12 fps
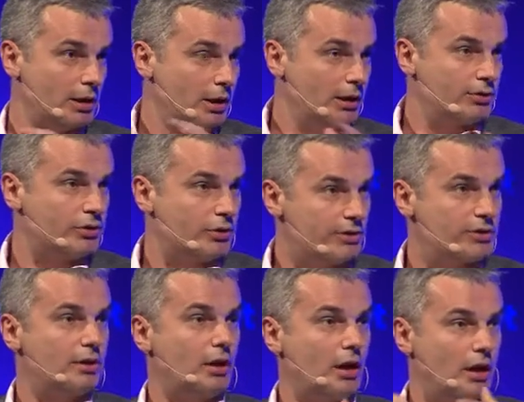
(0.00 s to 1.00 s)
So there's a
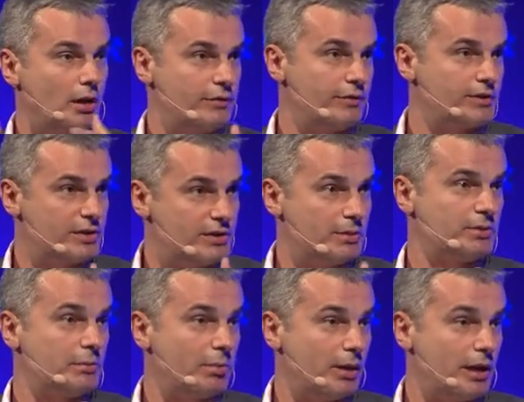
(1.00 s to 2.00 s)
lot of systems in
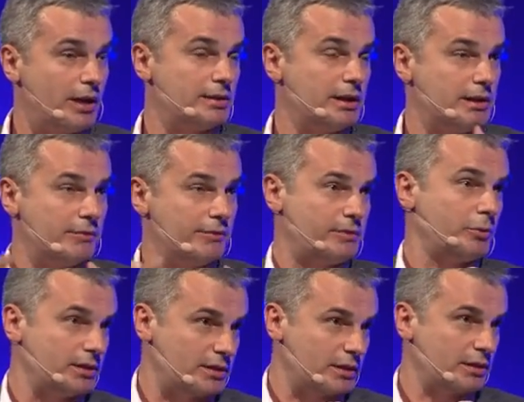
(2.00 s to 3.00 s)
place that if one
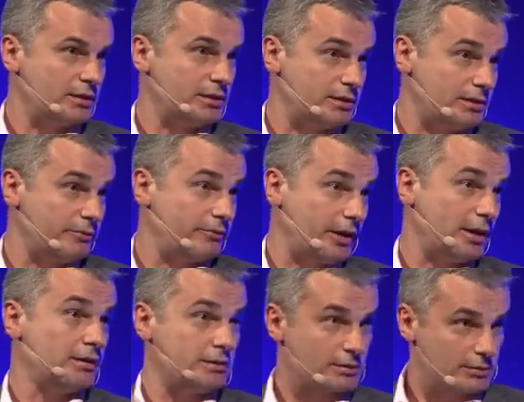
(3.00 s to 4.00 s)
single system
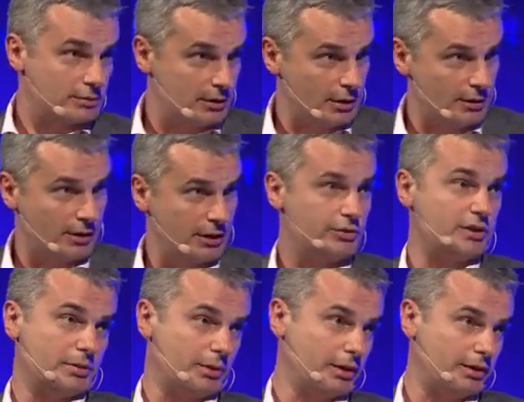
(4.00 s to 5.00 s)
fails, the other system
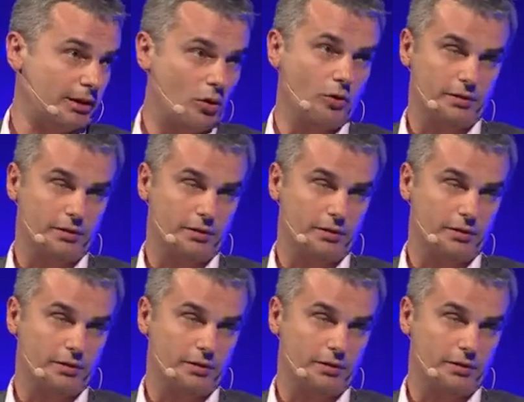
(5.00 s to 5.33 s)
can take over.